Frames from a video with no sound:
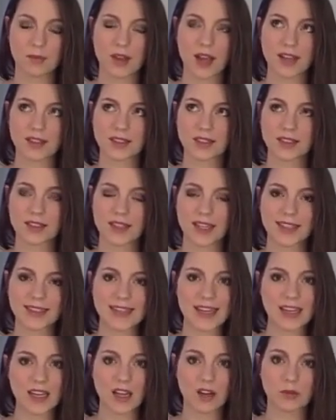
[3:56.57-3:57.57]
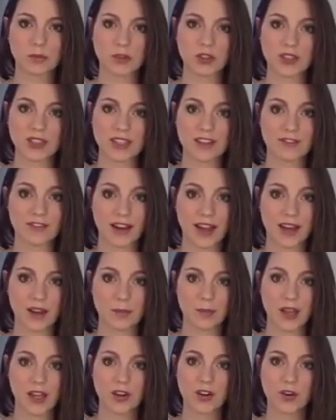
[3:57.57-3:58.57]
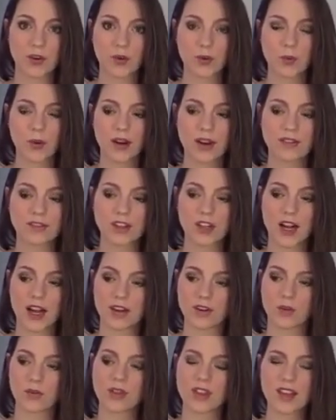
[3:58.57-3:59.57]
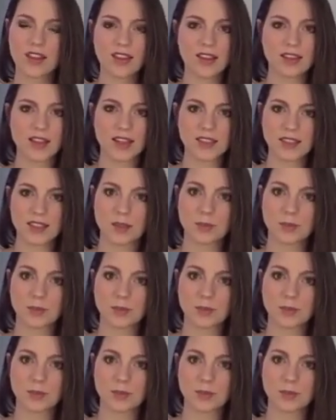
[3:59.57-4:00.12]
as in like taking a multivitamin or whatever. I don't think that that's